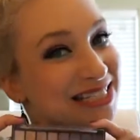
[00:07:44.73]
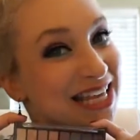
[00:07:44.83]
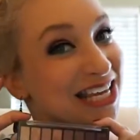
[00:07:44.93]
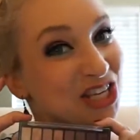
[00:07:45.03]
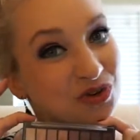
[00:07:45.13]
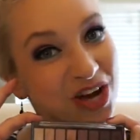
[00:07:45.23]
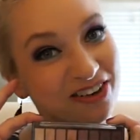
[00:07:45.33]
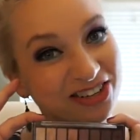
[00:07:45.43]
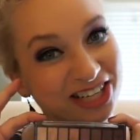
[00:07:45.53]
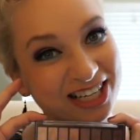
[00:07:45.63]
Thank you,
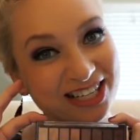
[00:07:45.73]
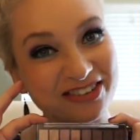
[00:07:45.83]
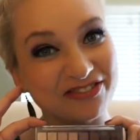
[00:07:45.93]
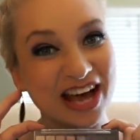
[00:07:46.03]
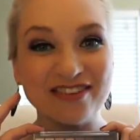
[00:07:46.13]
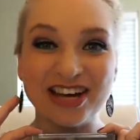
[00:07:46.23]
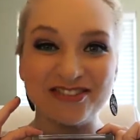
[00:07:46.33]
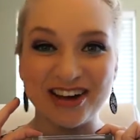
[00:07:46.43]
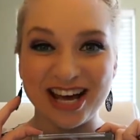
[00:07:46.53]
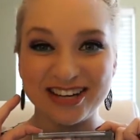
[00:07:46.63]
CoverGirl. 5 out
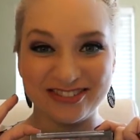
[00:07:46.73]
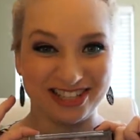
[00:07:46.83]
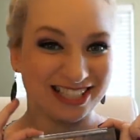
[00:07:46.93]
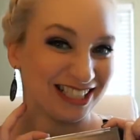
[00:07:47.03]
of 5.